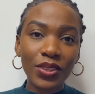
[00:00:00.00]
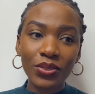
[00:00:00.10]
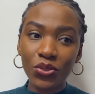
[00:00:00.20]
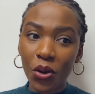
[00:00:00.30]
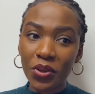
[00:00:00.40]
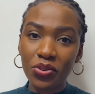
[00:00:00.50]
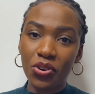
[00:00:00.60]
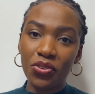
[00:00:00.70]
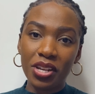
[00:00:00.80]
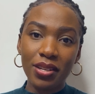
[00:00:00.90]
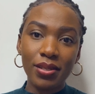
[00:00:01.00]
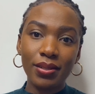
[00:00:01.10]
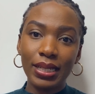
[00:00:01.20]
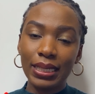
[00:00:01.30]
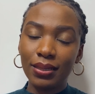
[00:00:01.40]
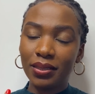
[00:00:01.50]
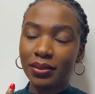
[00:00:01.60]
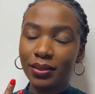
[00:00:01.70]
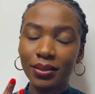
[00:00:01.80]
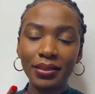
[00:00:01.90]
dormitory, and
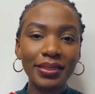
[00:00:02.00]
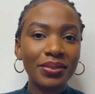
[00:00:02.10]
it's